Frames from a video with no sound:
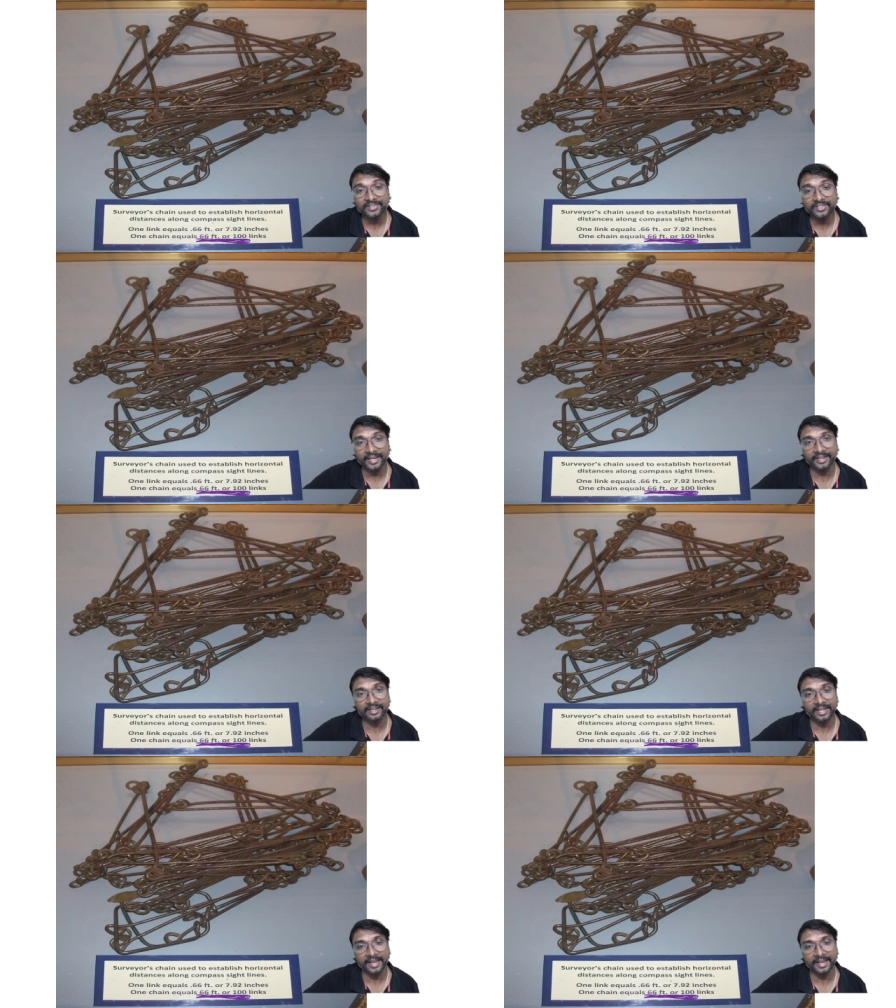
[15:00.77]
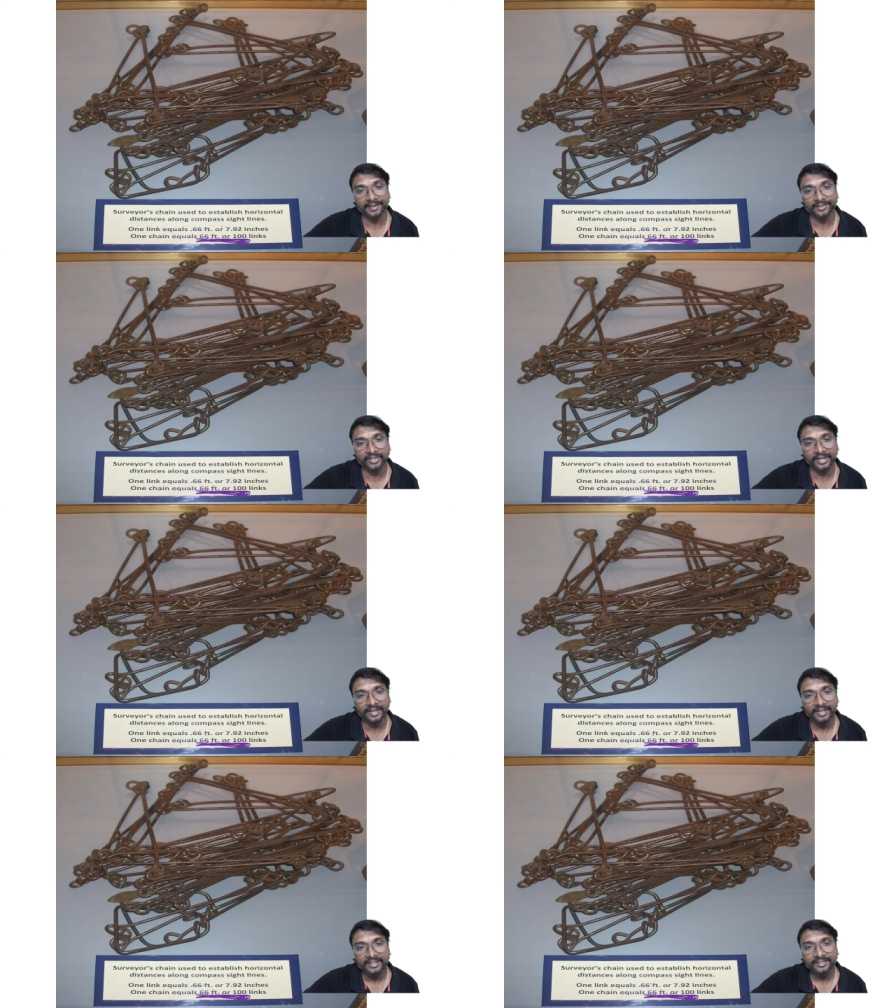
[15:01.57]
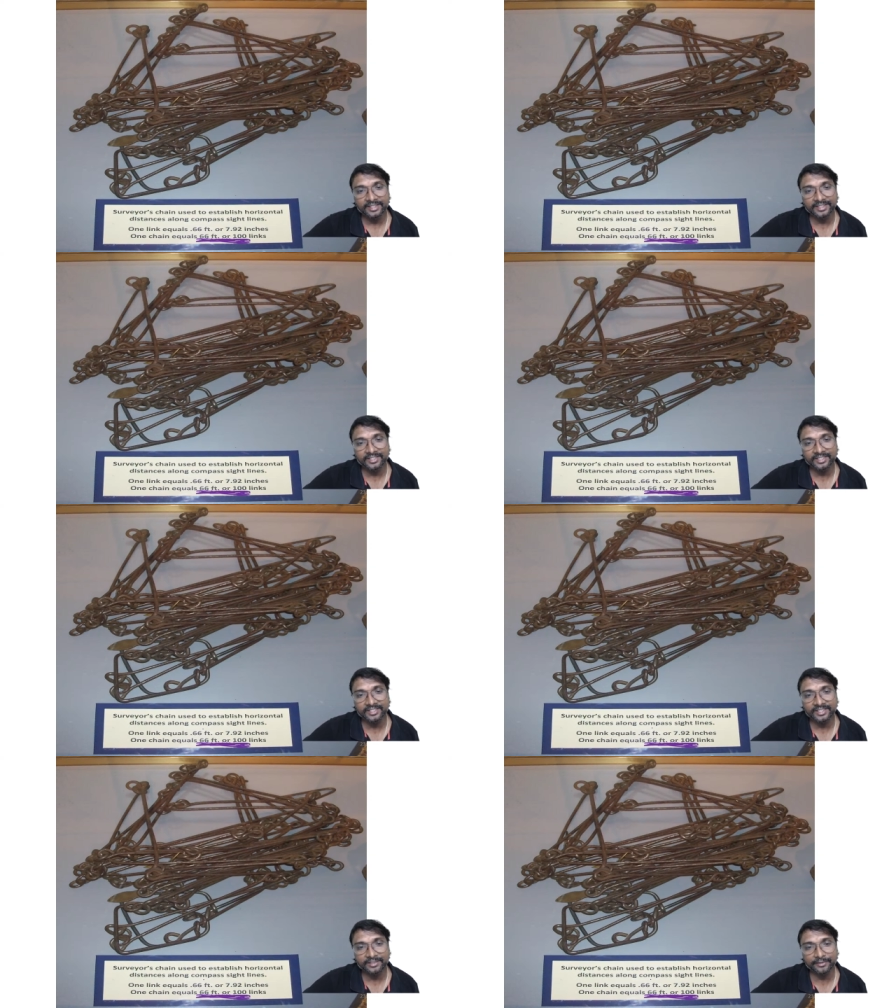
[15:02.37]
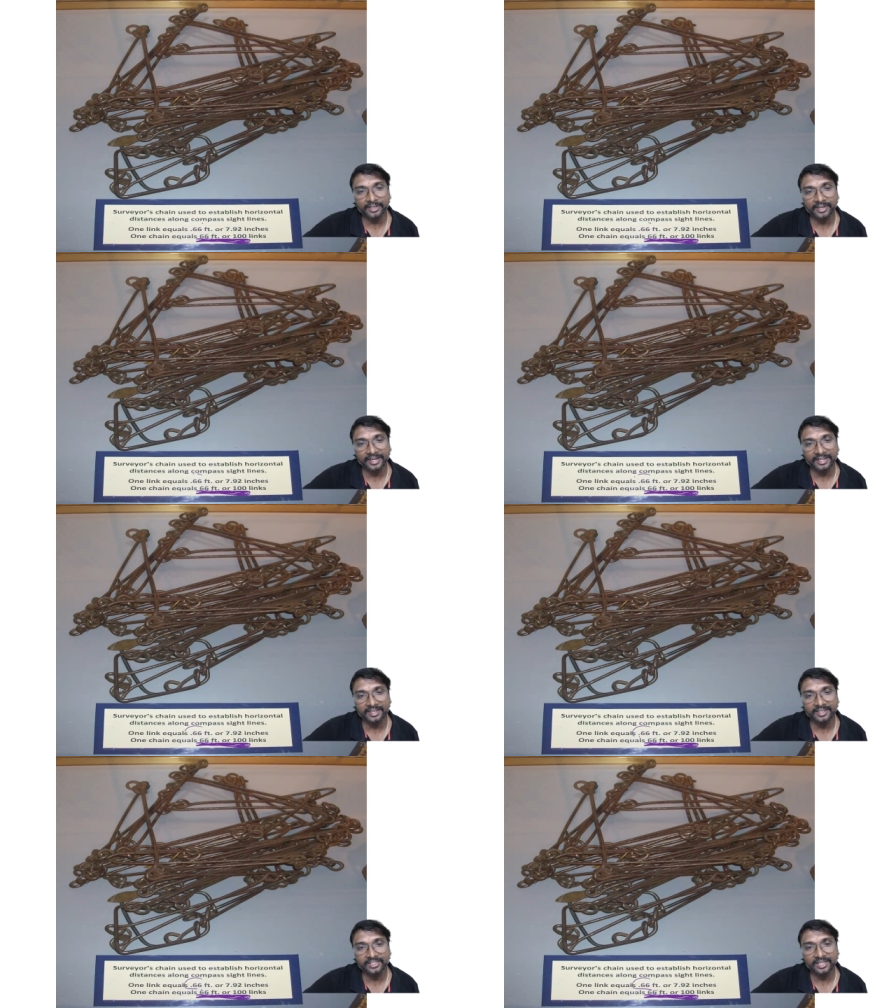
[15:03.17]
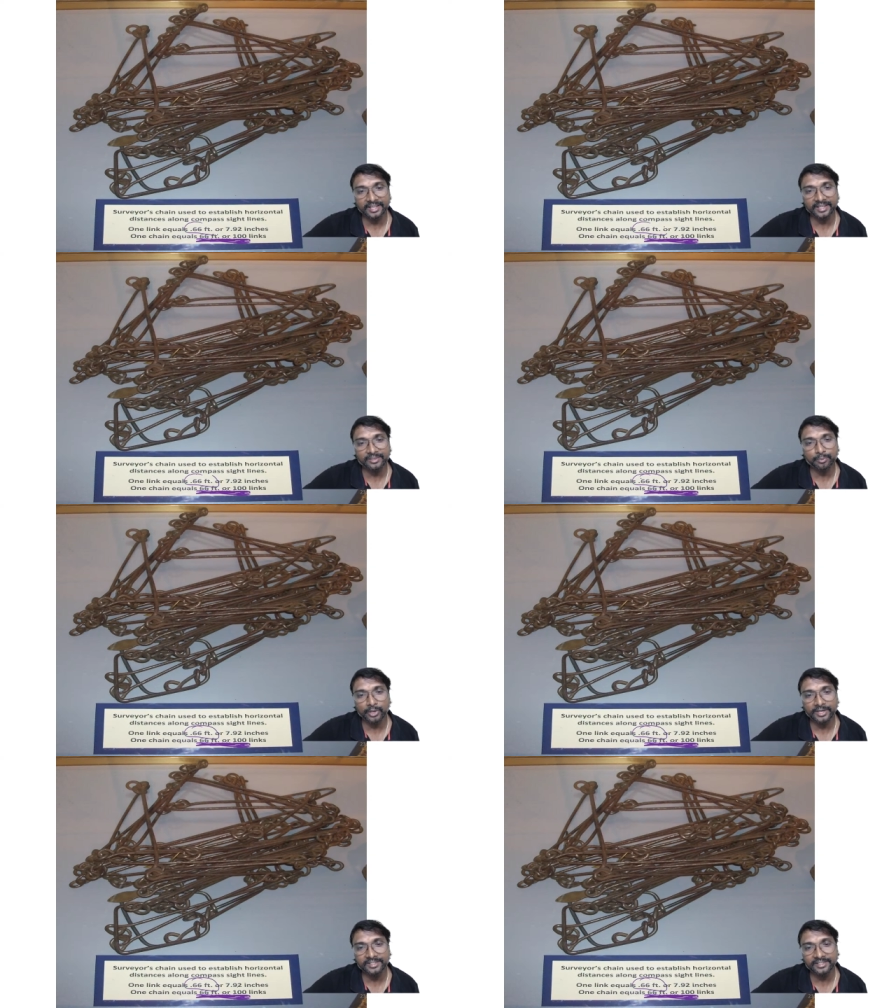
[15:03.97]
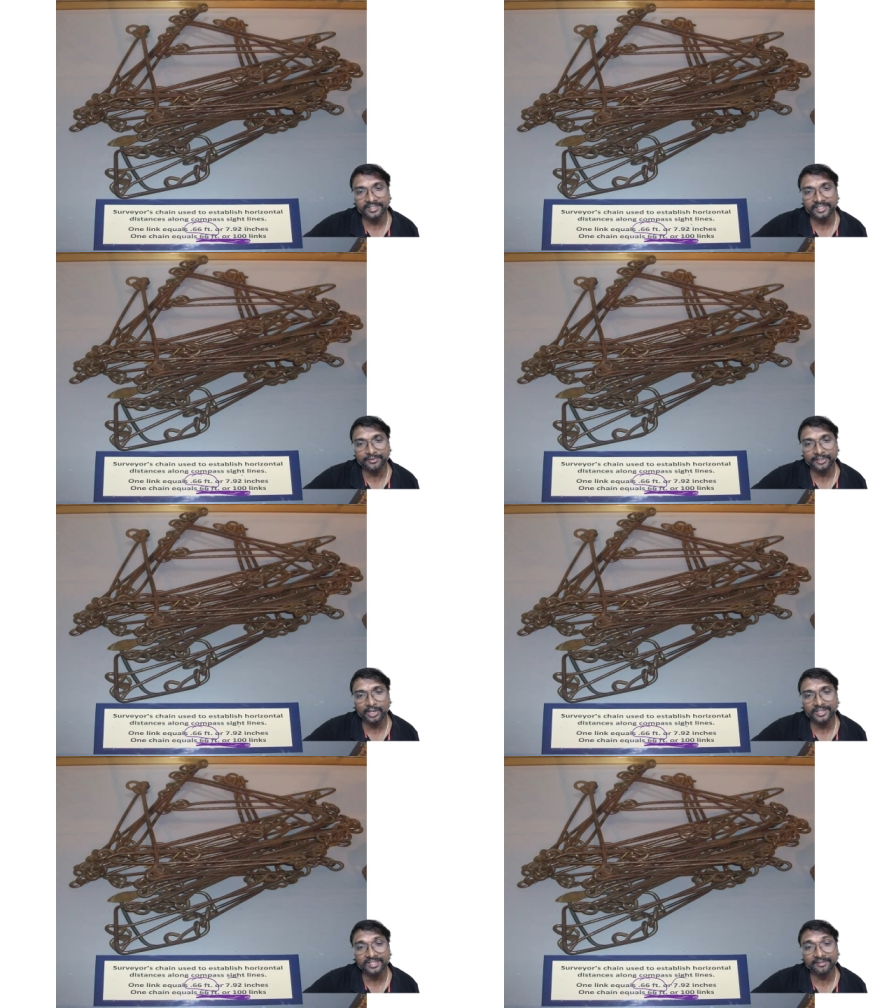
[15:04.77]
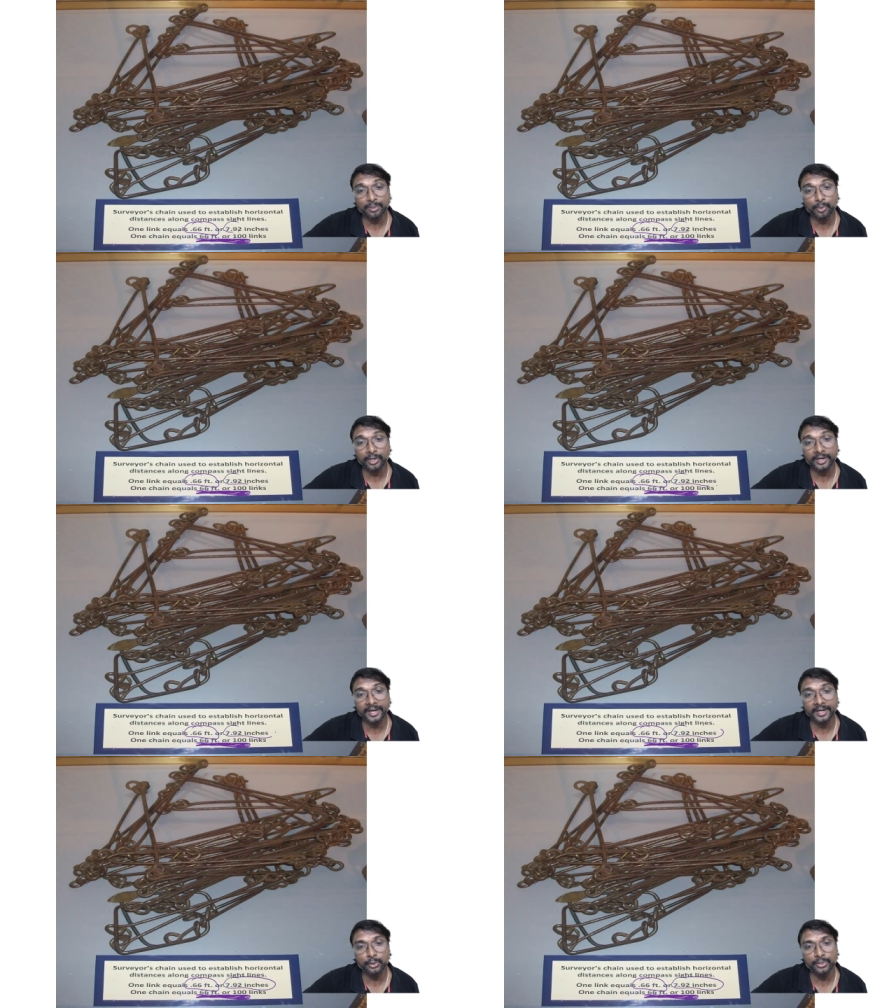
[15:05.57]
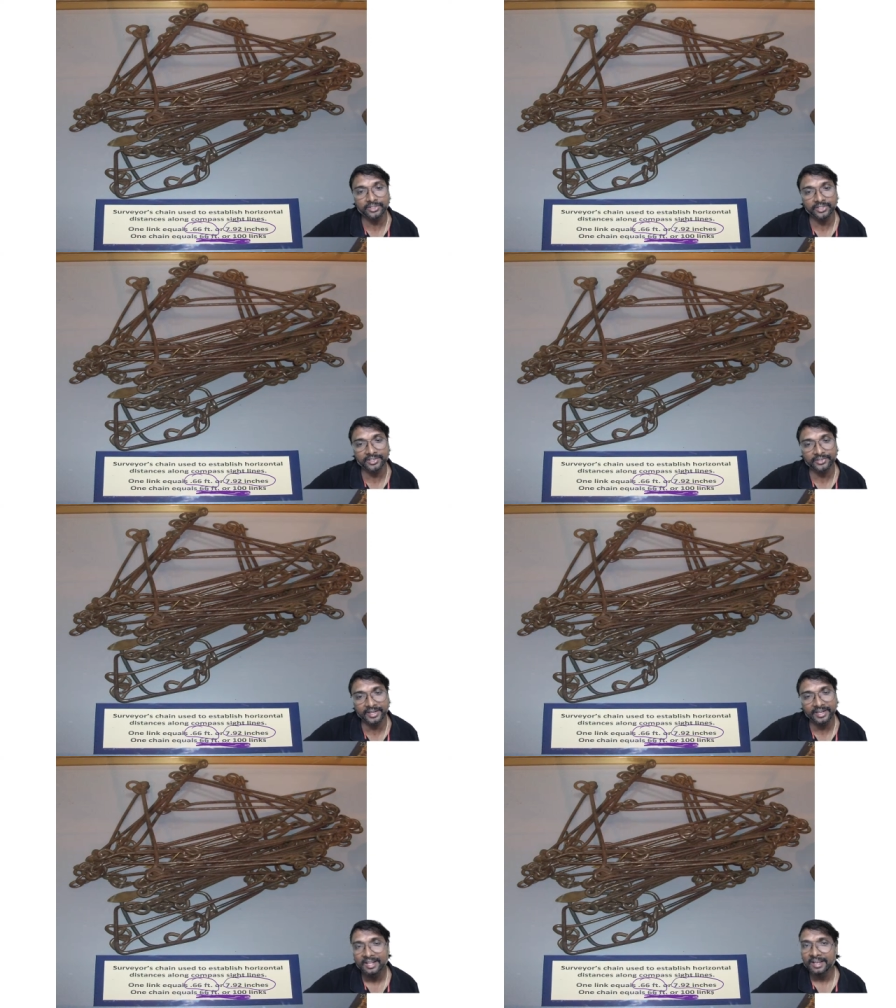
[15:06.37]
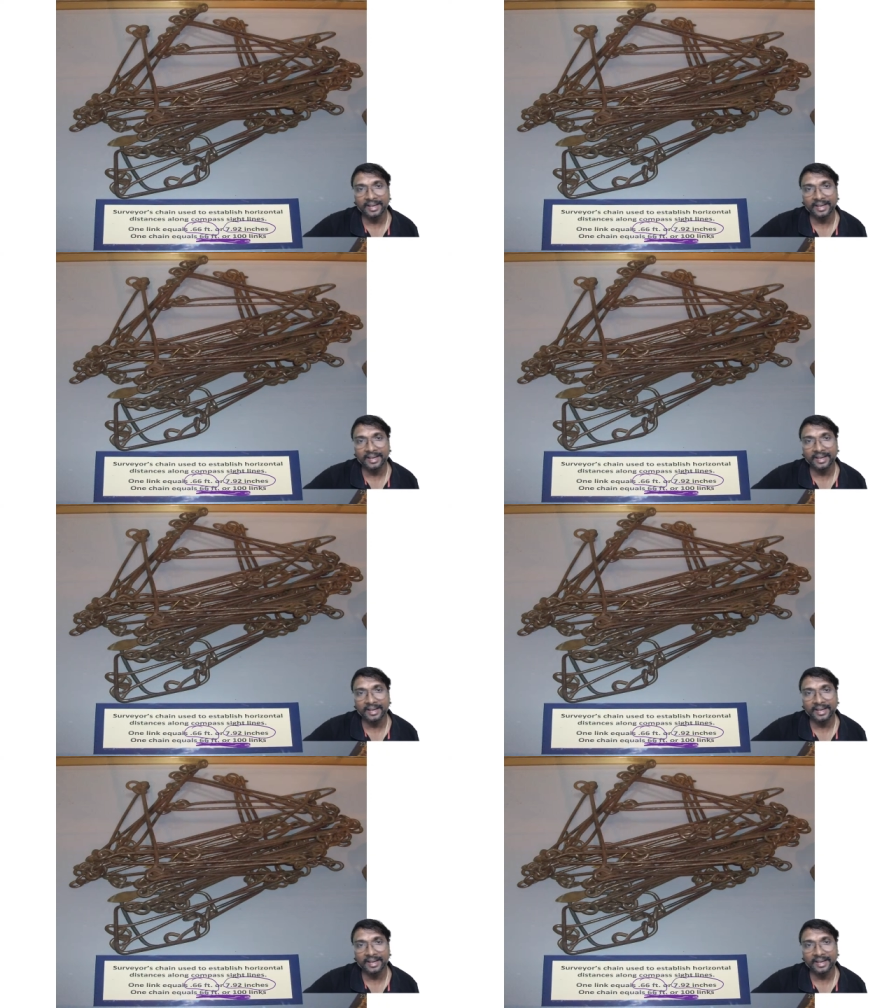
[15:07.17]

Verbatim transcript: sight lines, right? 66 feet, right? Each link is 0.66 feet or 7.92 inches, right?